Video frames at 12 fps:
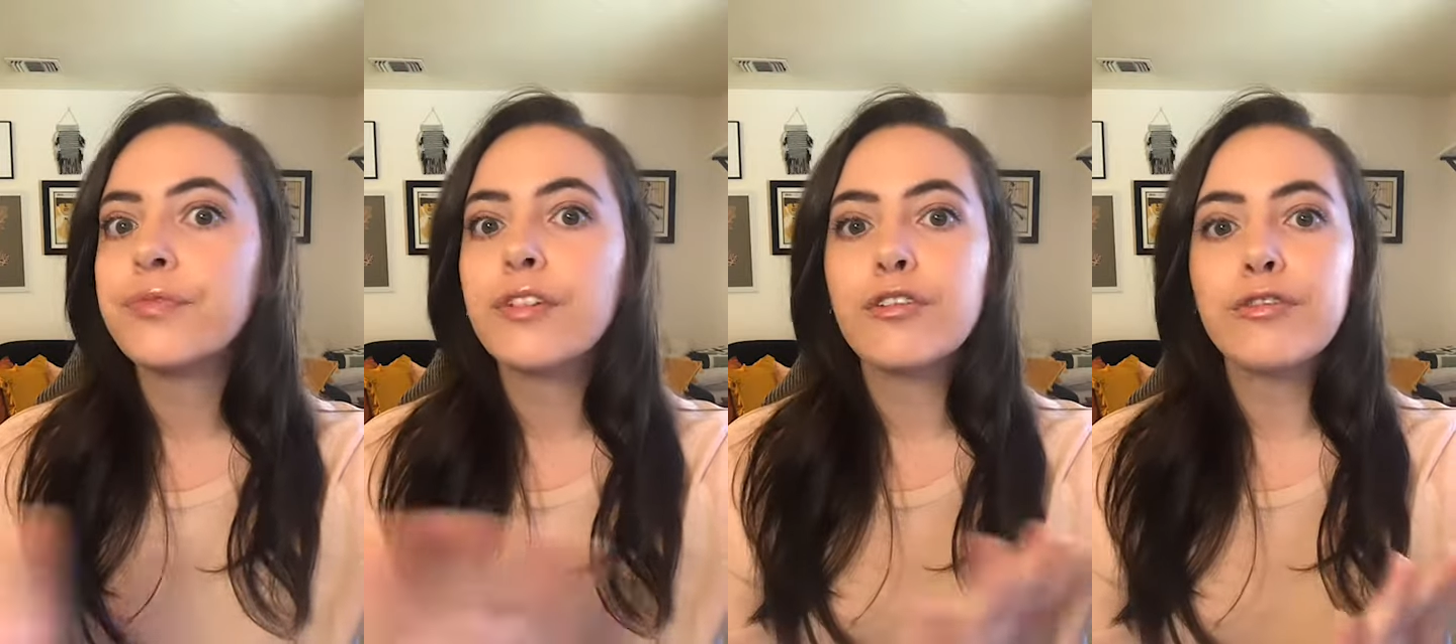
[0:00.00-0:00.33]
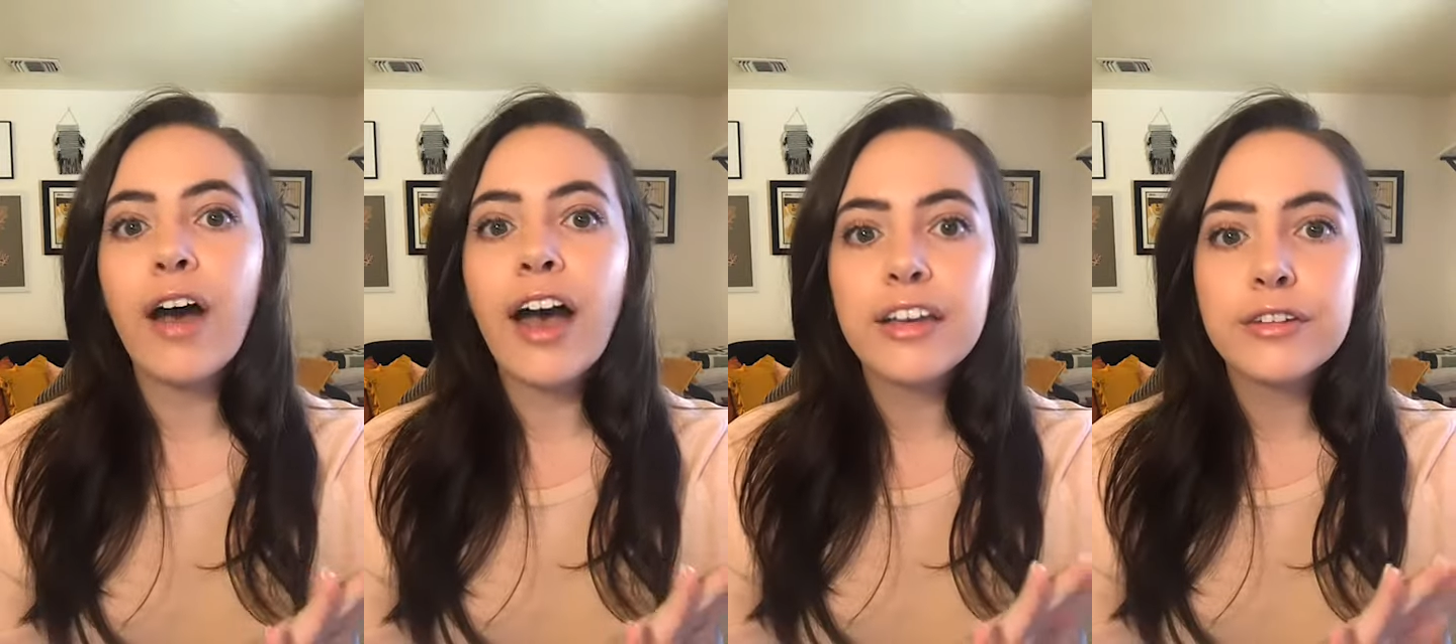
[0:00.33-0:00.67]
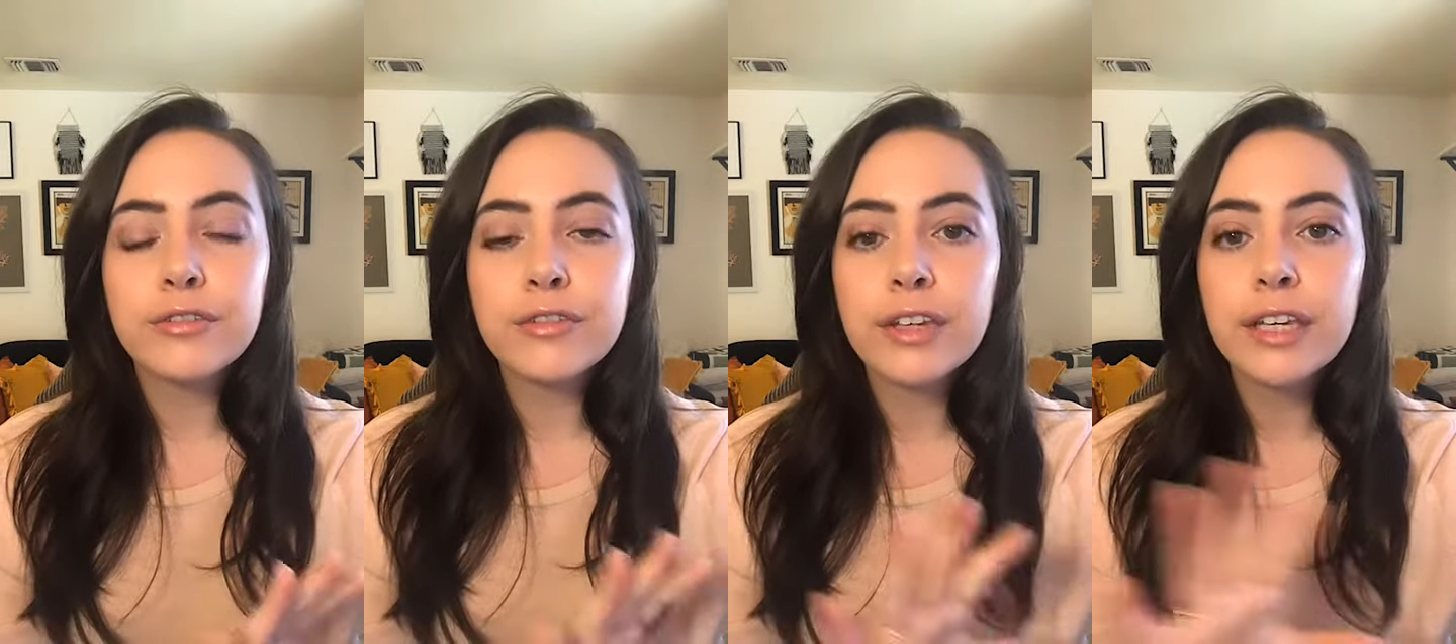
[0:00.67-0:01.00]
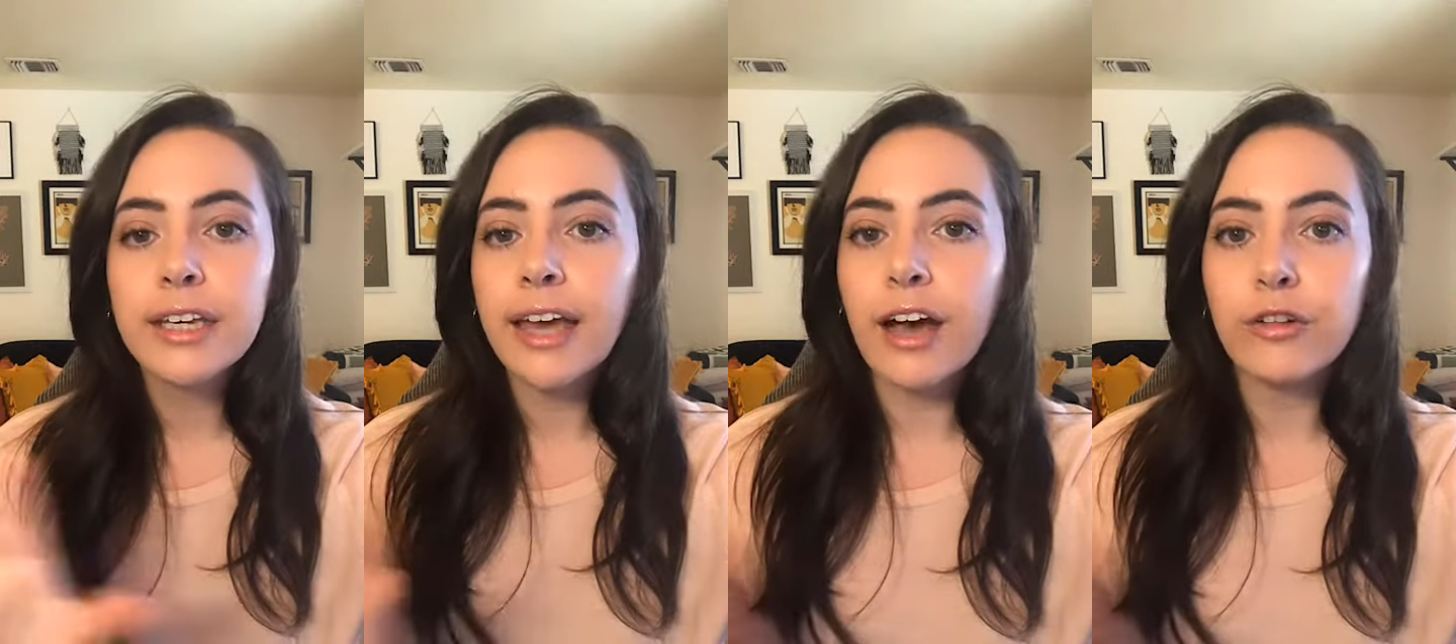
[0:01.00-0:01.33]
5
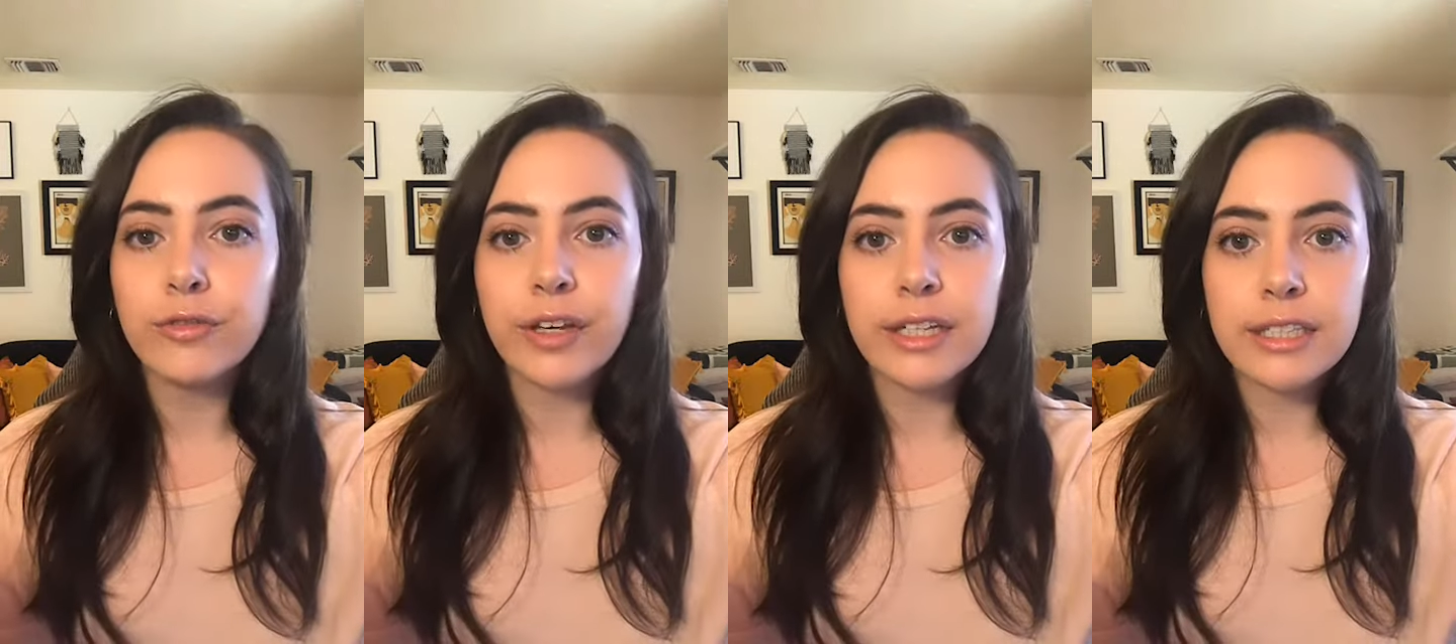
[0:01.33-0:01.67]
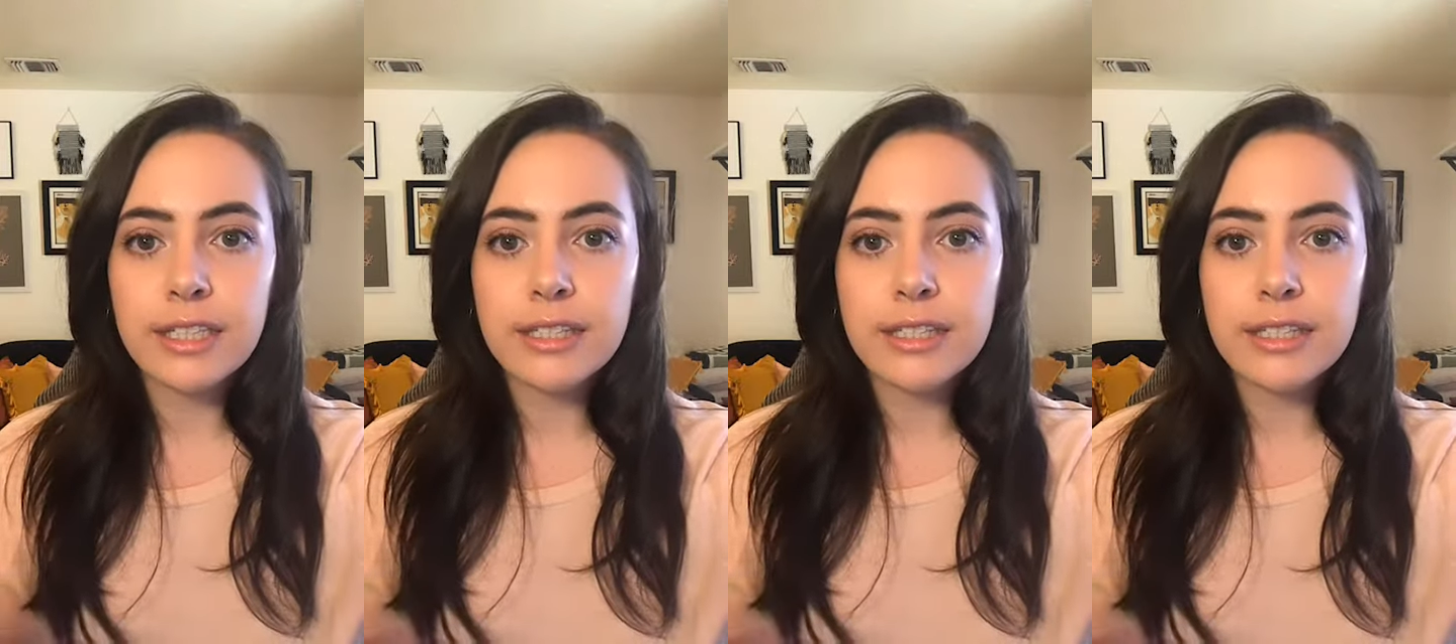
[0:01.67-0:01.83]
outfits